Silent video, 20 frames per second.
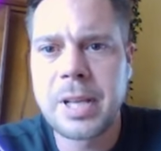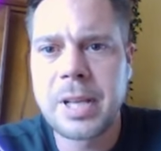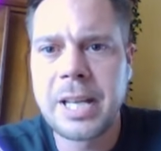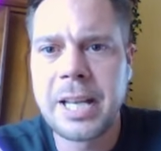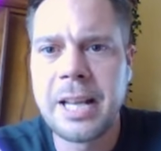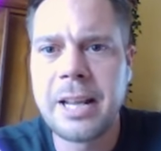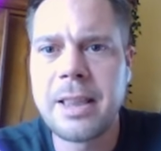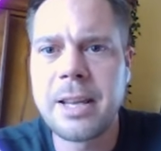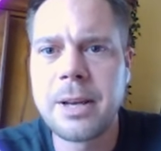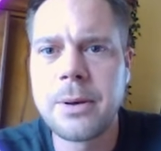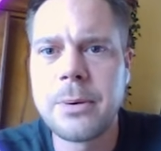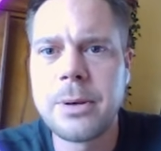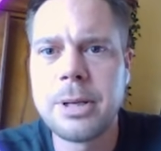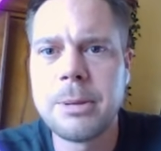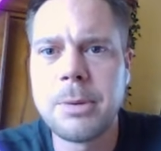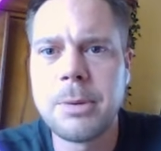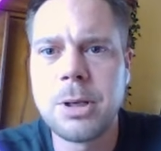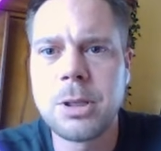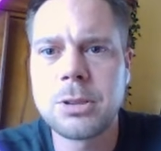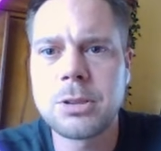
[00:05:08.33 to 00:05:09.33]

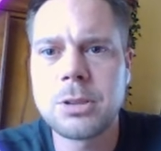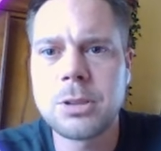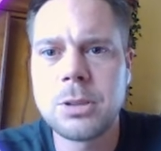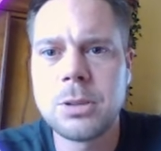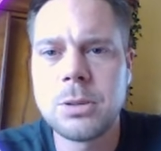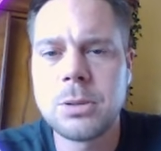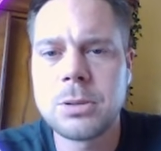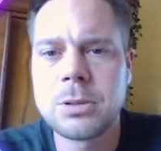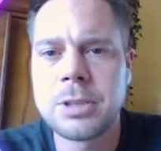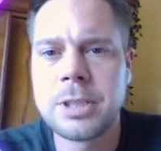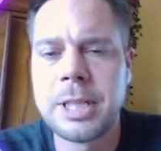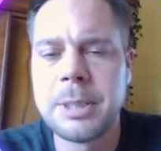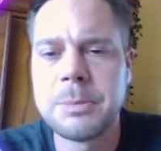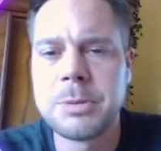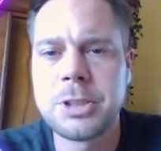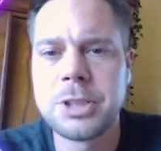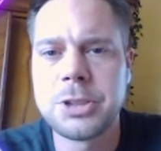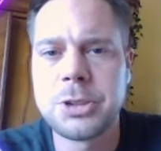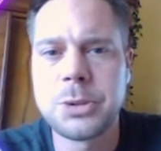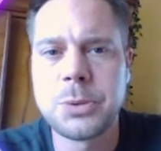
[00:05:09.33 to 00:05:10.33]
Ethereum also same
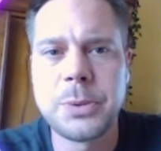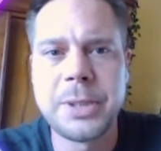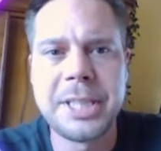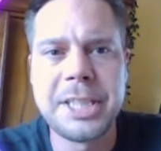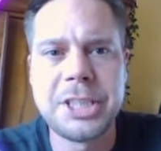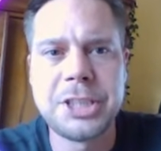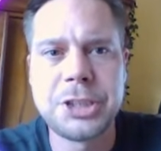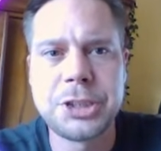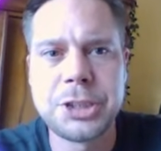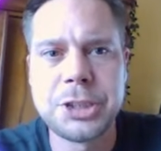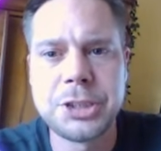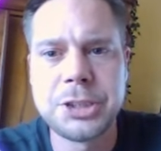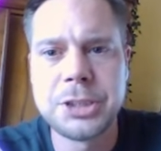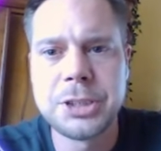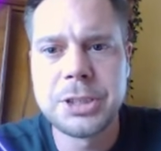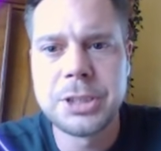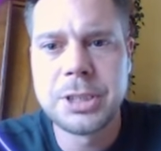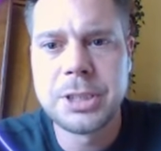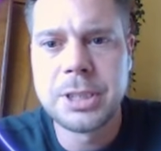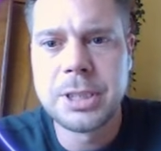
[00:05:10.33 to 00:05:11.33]
situation.
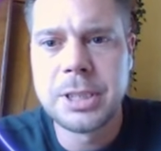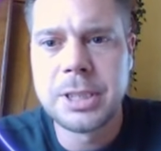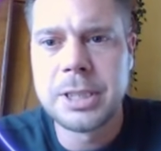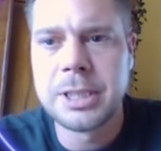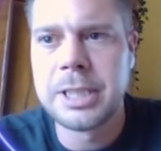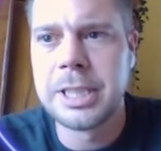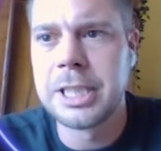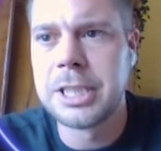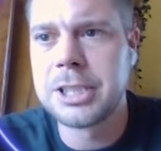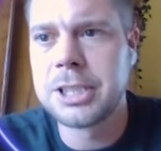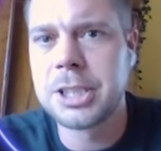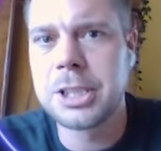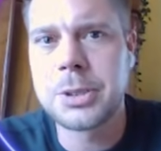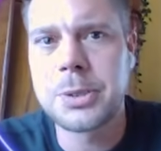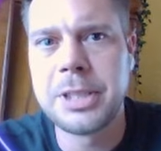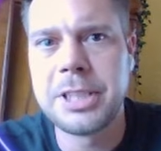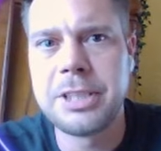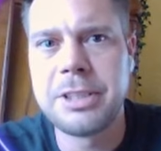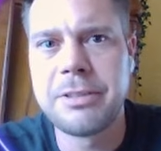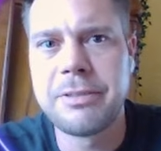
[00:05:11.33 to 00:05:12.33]
There's a
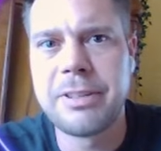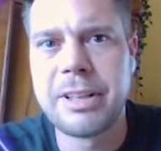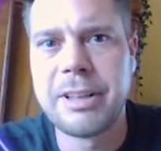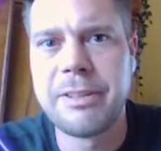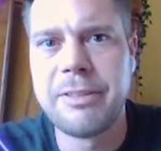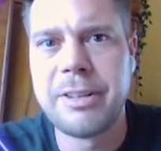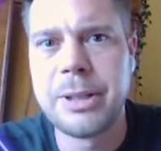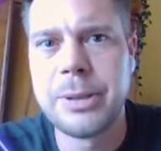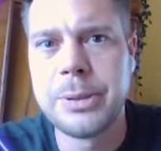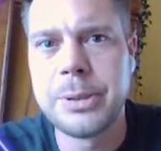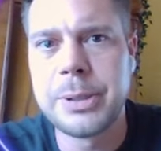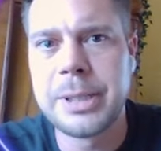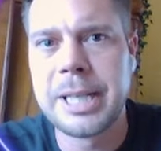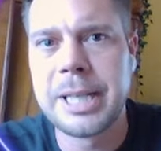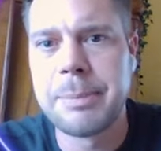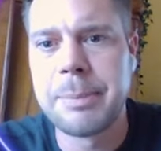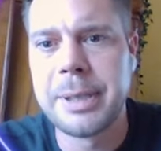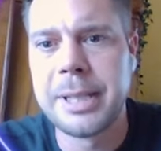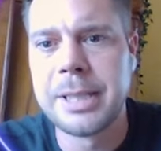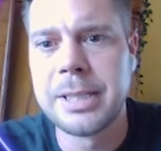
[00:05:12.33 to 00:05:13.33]
crazy fair value
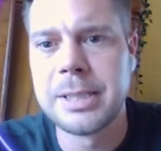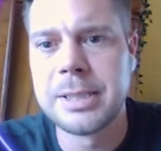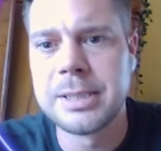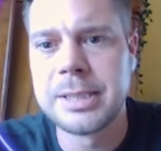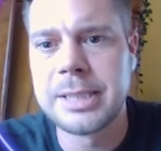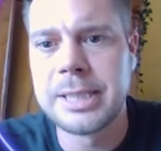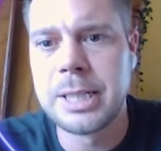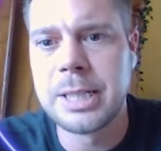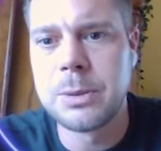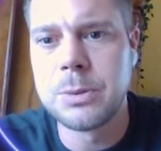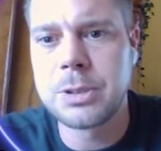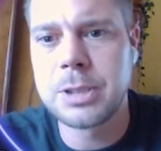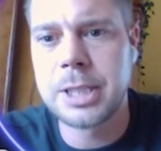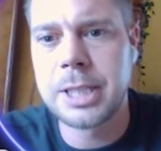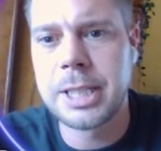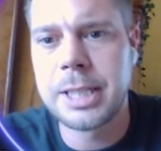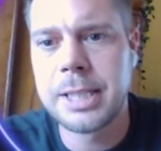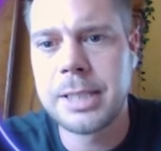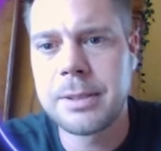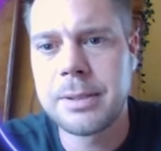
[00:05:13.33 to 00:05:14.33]
gap here on the downside.